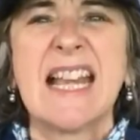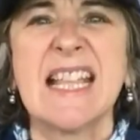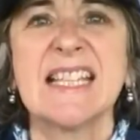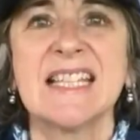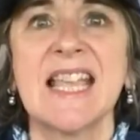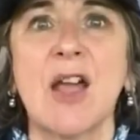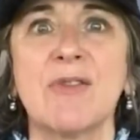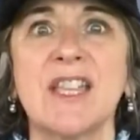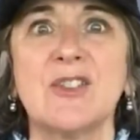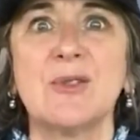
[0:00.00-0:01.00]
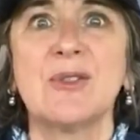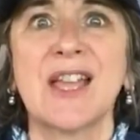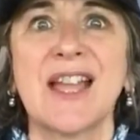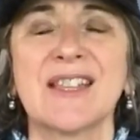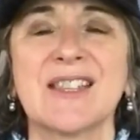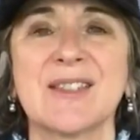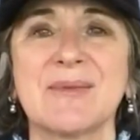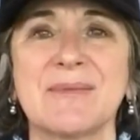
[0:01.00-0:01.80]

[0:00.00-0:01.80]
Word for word: Let's see how they do that.